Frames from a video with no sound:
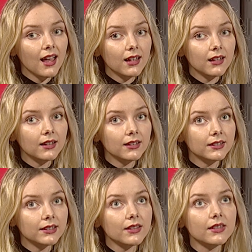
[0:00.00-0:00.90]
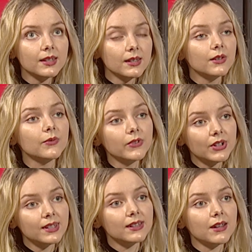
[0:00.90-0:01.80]
And this is the
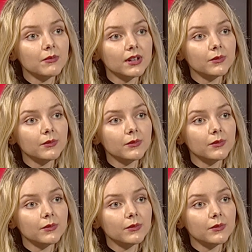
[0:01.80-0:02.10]
first time in